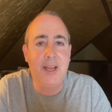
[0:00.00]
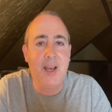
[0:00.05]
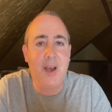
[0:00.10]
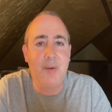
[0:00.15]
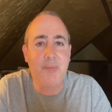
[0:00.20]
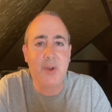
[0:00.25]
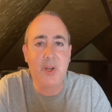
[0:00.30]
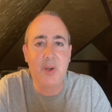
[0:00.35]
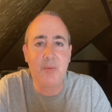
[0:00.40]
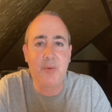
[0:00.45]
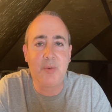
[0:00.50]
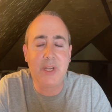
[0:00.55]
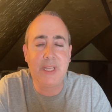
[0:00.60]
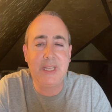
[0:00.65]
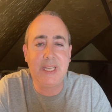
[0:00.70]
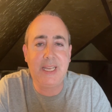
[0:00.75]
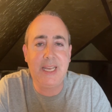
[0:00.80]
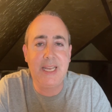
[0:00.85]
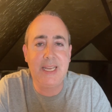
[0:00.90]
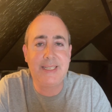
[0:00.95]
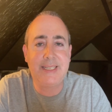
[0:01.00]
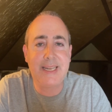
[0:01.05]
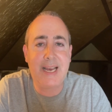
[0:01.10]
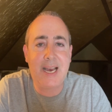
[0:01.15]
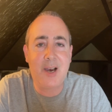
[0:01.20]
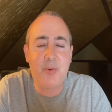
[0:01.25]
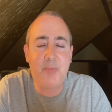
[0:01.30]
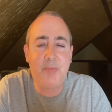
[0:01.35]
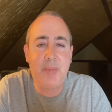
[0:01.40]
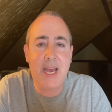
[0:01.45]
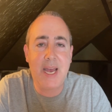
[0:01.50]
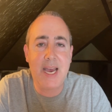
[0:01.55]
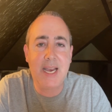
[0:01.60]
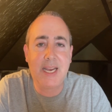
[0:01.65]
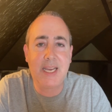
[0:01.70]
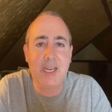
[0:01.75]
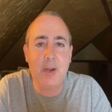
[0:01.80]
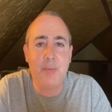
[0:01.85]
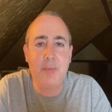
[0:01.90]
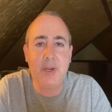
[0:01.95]
I'm going to bring the kids out
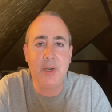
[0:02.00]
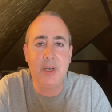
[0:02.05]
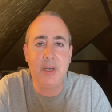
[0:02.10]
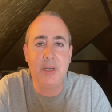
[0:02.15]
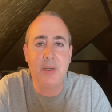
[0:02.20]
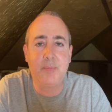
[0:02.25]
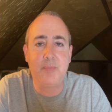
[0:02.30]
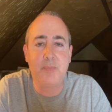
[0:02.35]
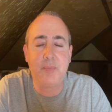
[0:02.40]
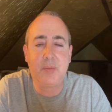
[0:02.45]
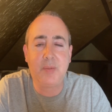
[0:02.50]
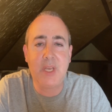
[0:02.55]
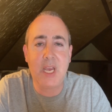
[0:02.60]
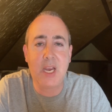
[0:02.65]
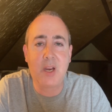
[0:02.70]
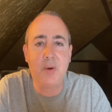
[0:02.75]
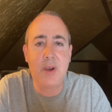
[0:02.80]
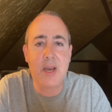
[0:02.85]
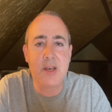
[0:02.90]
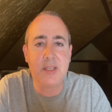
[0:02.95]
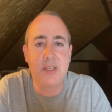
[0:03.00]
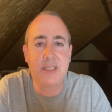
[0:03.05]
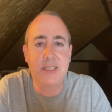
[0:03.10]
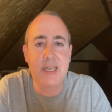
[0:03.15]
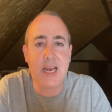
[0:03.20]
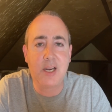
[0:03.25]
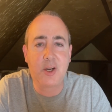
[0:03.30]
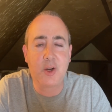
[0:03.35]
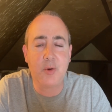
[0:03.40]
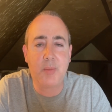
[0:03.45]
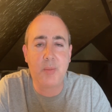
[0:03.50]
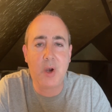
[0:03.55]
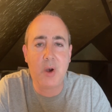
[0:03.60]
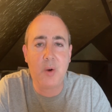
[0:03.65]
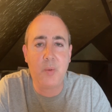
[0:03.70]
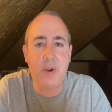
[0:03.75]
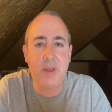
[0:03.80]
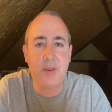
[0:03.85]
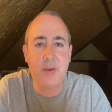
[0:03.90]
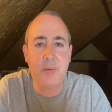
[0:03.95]
back, and I'm going to kick around the soccer ball
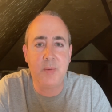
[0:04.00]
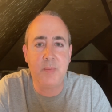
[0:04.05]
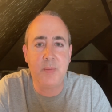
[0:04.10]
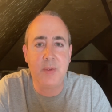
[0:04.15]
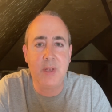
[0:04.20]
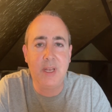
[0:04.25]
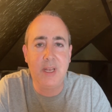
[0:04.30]
with them.